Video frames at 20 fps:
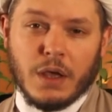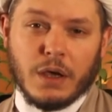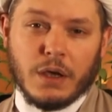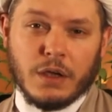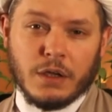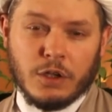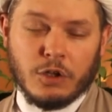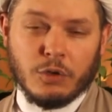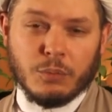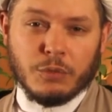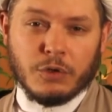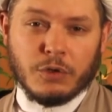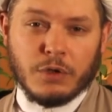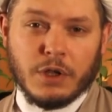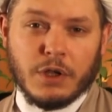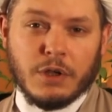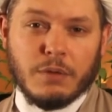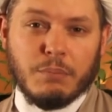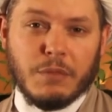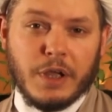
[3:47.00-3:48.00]
Ilm
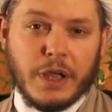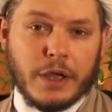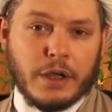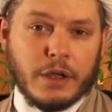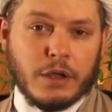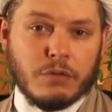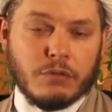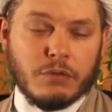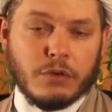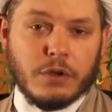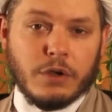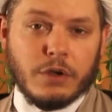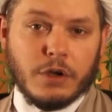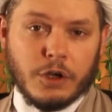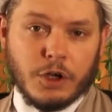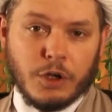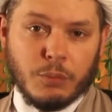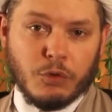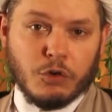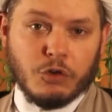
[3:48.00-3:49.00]
may have a
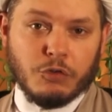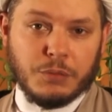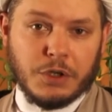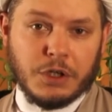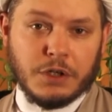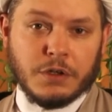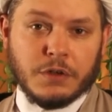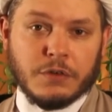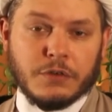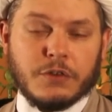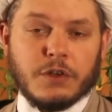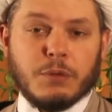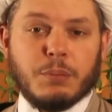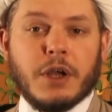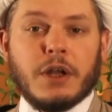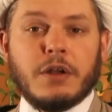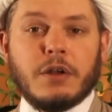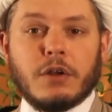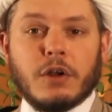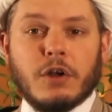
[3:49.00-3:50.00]
number of meanings
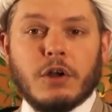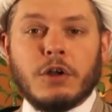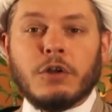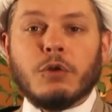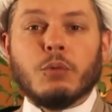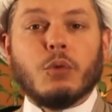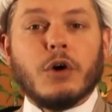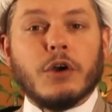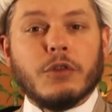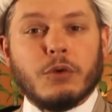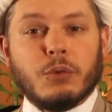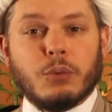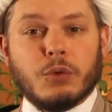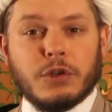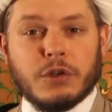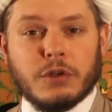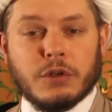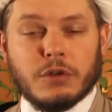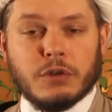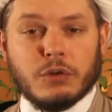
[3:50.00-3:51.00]
depending on whether
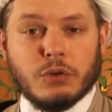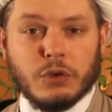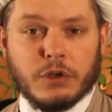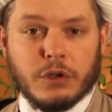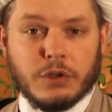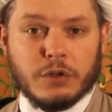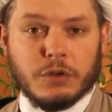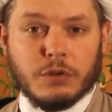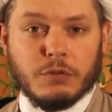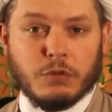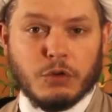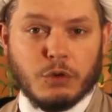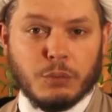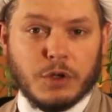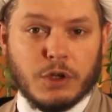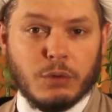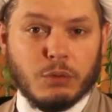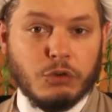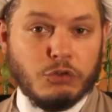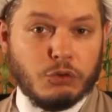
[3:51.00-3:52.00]
we look at it from
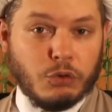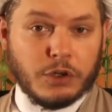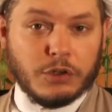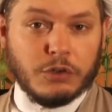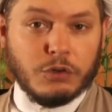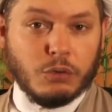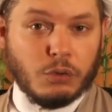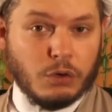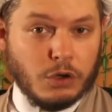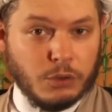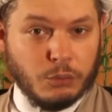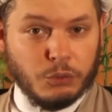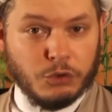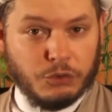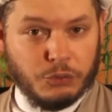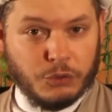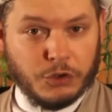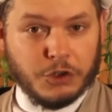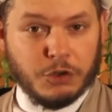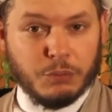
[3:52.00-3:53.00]
a restricted or
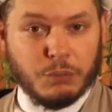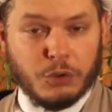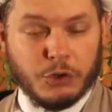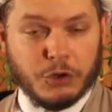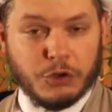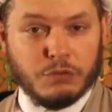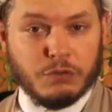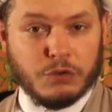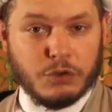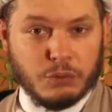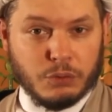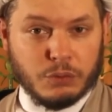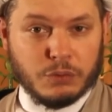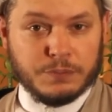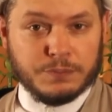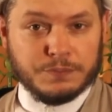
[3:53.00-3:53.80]
unrestricted point of view.